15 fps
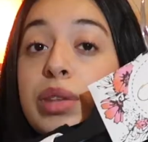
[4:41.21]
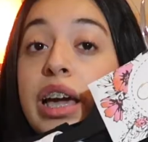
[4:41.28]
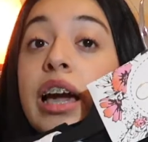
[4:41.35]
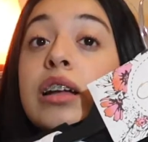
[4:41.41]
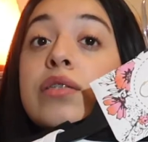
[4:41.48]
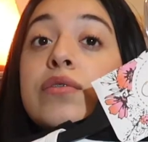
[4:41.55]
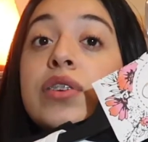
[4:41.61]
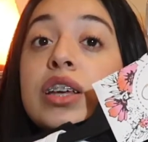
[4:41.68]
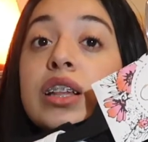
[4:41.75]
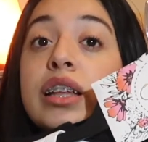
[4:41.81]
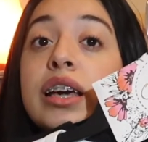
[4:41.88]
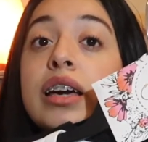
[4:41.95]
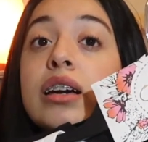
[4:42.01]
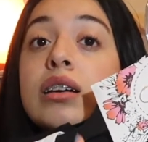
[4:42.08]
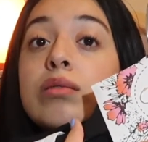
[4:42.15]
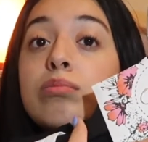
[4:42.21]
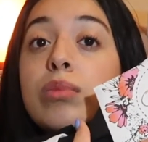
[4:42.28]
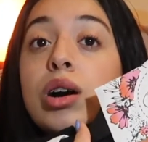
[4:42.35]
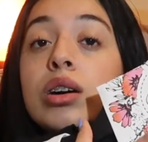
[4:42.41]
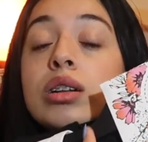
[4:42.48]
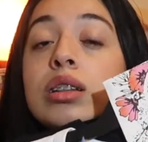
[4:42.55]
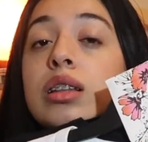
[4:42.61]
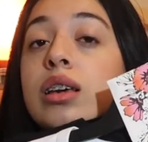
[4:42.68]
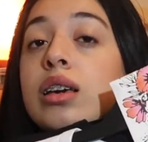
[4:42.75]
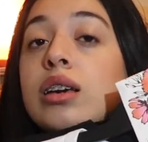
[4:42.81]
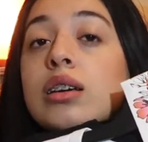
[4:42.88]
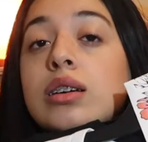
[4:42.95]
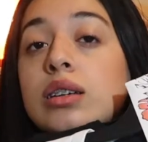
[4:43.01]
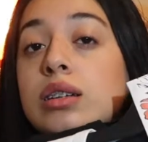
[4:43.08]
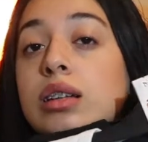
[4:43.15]
They had v-neck, mock
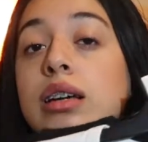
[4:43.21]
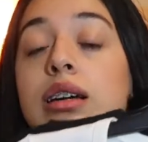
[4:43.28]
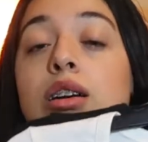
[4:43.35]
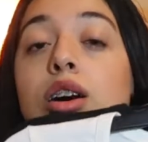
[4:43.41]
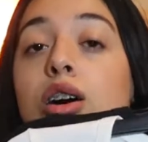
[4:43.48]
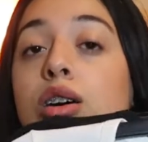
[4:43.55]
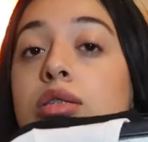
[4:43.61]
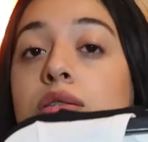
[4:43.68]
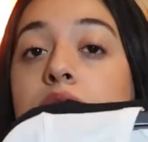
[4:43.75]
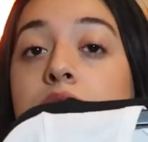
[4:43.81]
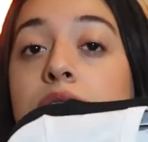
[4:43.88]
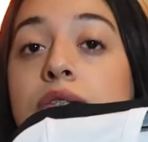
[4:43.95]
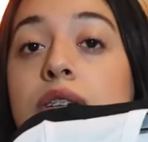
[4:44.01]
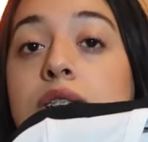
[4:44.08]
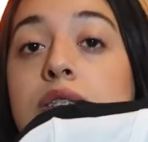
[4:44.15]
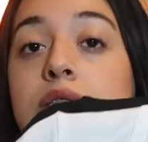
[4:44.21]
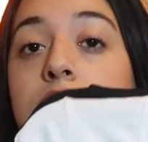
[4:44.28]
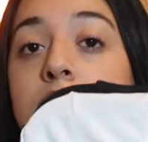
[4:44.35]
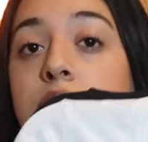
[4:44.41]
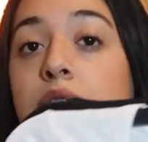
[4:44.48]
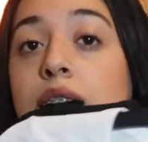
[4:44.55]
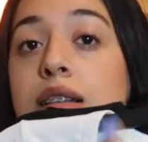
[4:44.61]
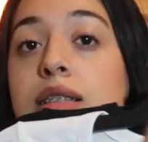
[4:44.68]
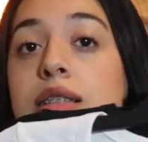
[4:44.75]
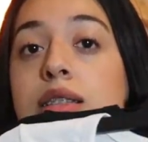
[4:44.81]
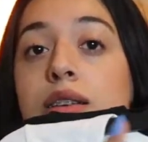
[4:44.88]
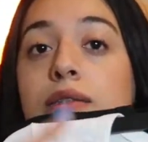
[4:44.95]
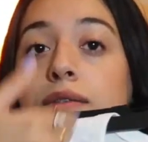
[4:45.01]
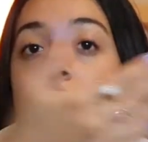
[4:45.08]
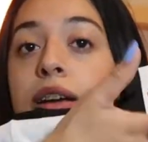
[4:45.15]
neck, and like all different kinds
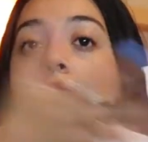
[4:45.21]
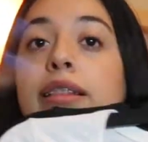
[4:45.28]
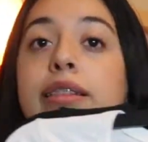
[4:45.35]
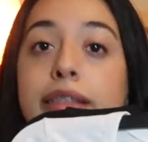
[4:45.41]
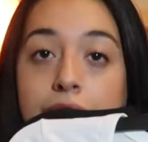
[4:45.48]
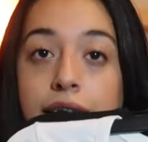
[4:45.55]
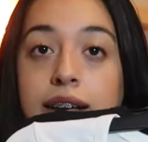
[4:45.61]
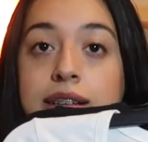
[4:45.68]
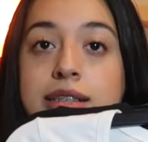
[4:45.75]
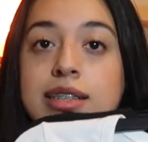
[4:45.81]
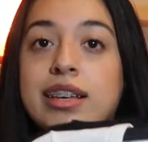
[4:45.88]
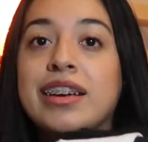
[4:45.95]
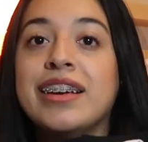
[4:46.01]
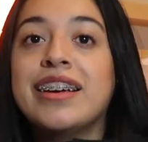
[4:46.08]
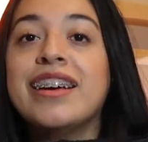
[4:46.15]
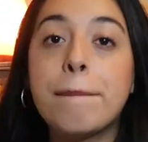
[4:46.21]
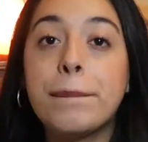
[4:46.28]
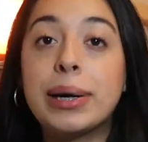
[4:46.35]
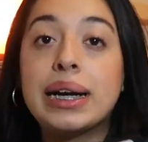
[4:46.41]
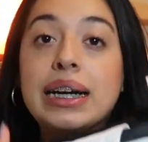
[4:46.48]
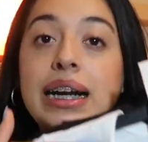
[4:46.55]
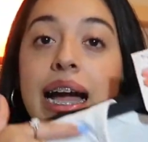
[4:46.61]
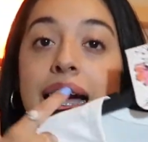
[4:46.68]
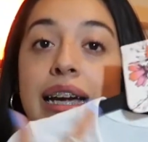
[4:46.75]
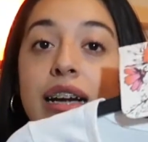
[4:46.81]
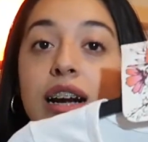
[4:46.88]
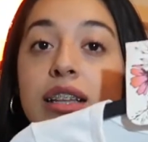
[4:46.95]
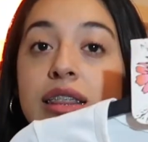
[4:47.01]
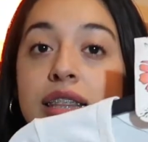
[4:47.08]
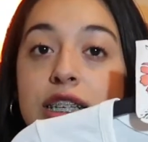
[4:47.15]
of necks. But I
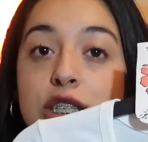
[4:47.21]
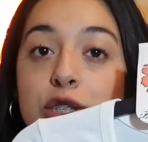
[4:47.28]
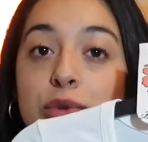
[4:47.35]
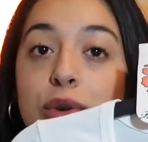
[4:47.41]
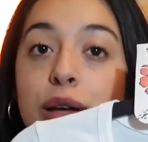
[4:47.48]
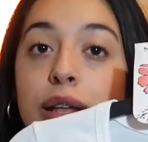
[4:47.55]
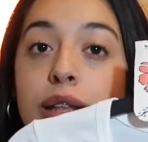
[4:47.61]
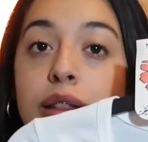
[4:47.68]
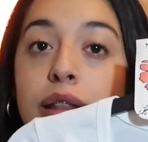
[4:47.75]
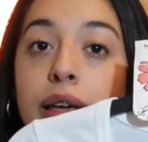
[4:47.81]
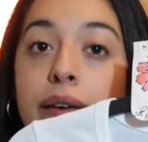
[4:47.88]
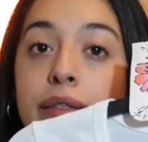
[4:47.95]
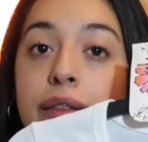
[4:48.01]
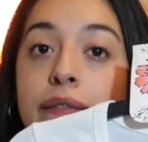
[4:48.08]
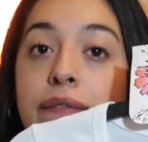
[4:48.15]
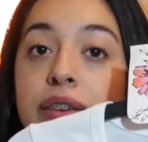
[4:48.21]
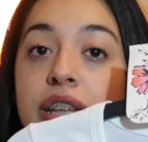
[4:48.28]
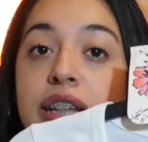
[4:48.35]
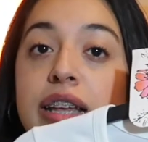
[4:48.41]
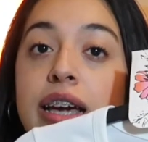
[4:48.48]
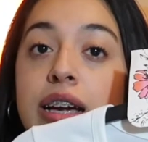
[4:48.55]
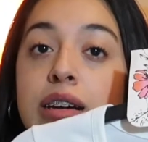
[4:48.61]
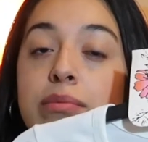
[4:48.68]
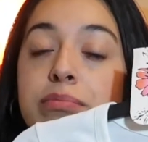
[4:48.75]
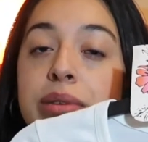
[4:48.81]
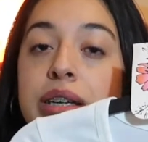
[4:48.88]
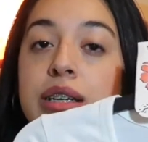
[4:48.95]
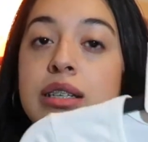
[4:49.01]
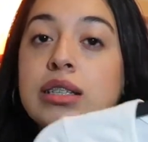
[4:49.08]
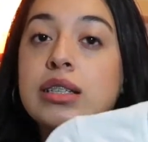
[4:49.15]
got this one, the v-neck,
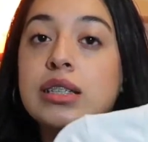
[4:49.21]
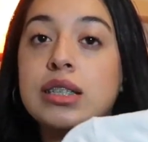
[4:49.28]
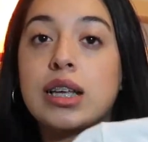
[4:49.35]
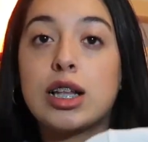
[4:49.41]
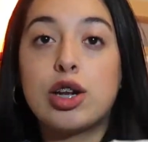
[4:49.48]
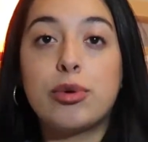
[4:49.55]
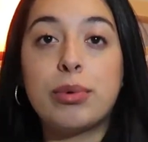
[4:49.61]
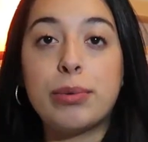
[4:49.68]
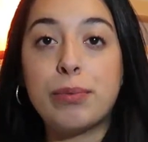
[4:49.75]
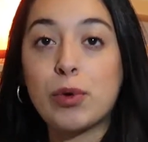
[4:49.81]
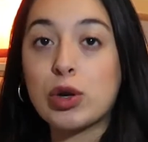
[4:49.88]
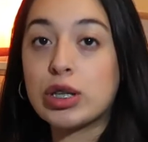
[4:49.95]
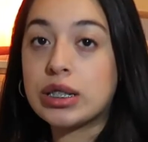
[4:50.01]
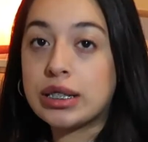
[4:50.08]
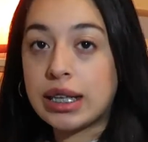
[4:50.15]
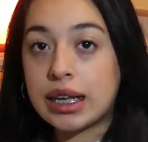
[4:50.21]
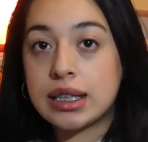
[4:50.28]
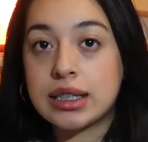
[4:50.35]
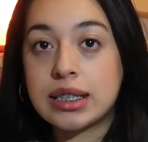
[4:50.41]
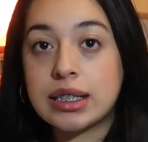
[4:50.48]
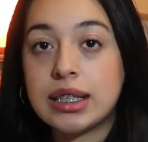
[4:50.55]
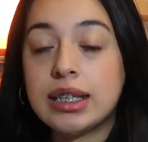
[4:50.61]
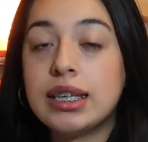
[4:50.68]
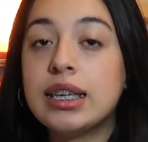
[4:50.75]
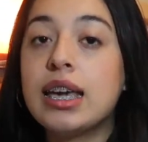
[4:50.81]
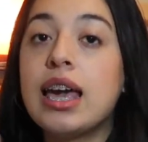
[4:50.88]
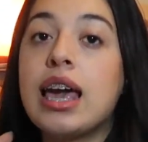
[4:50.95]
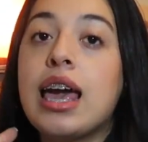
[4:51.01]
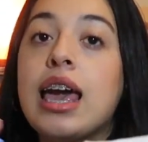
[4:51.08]
because it's a little bit more sexy